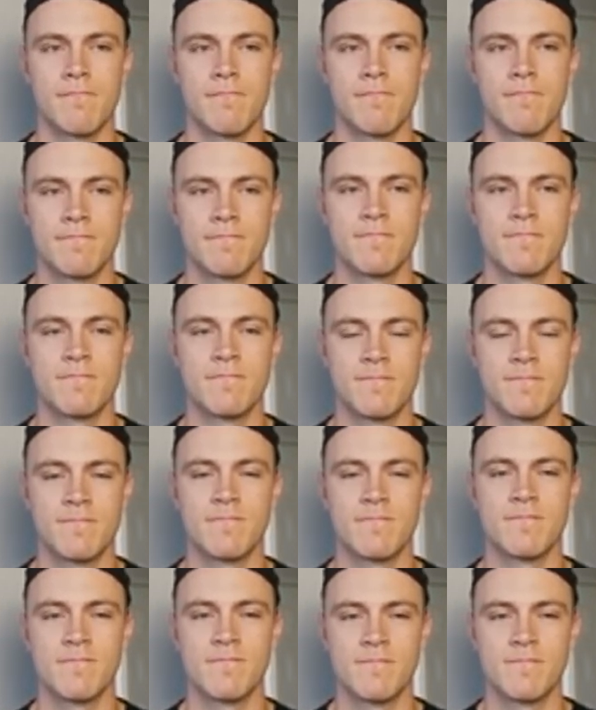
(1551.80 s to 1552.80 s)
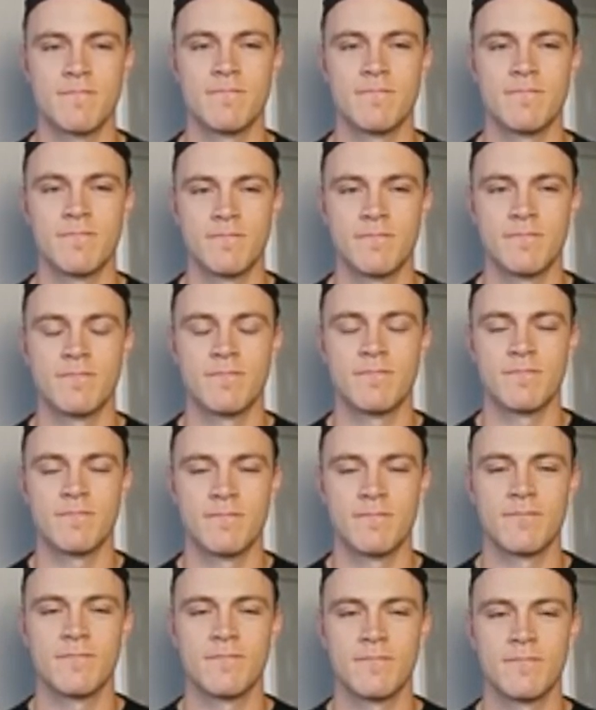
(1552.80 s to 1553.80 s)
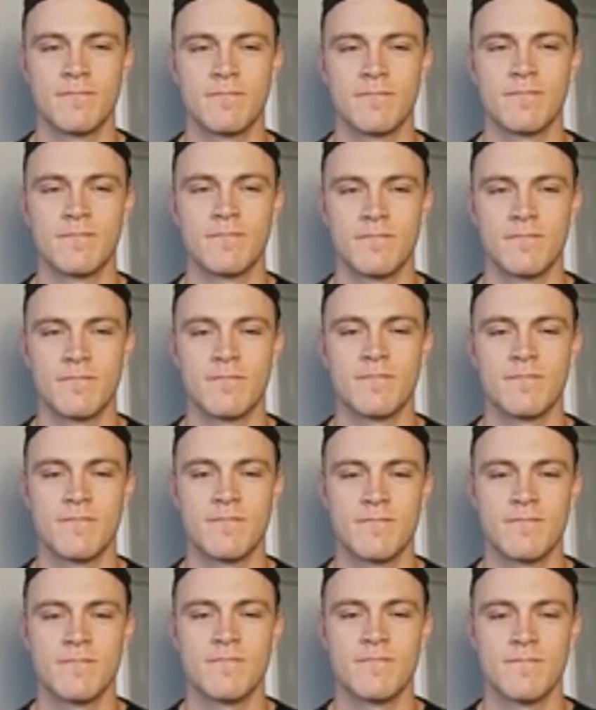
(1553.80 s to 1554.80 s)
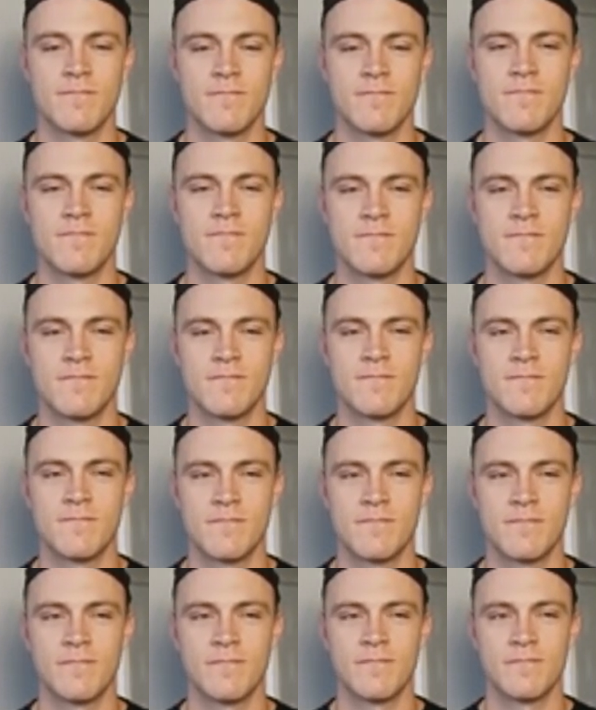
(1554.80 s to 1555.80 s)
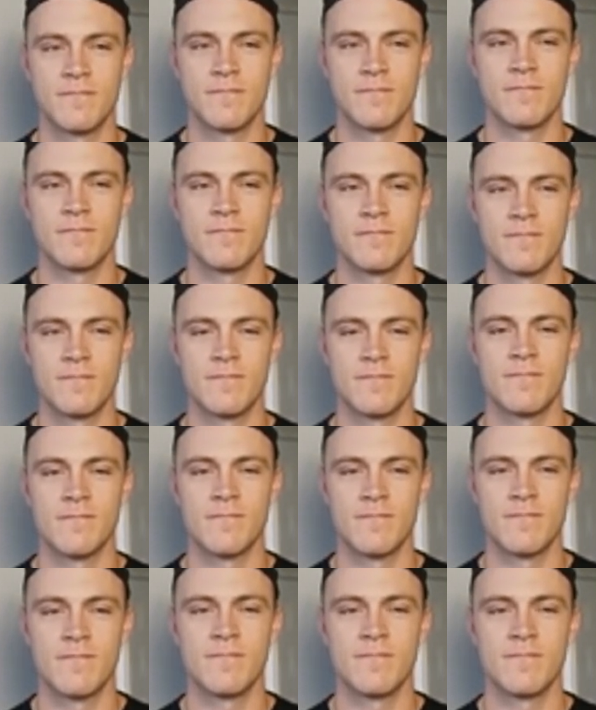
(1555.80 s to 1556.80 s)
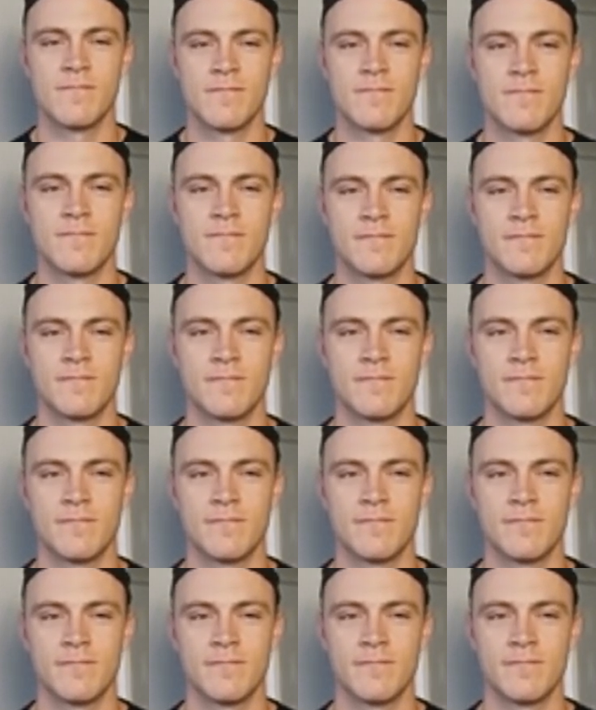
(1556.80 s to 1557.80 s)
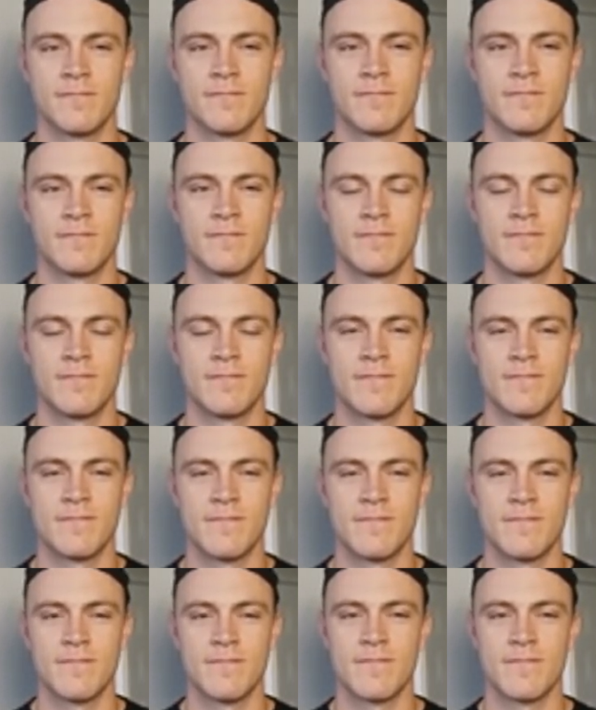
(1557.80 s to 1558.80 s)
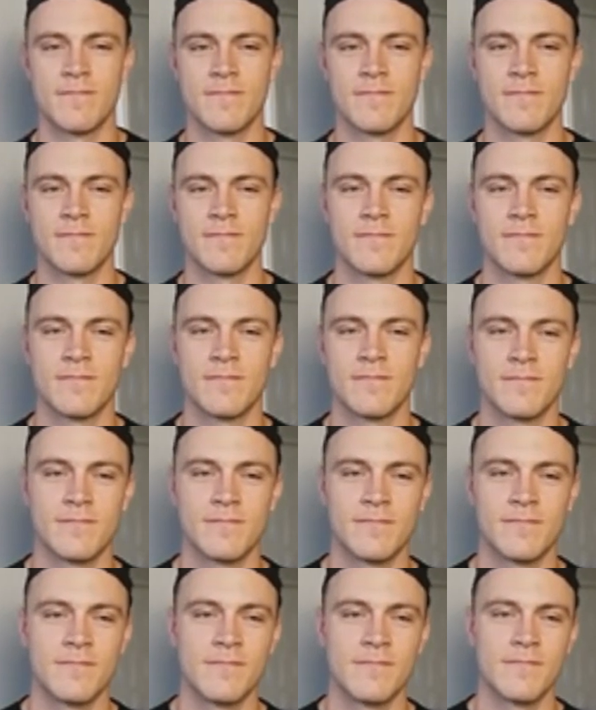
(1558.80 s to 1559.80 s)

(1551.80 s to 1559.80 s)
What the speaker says: No words are spoken by the person on screen.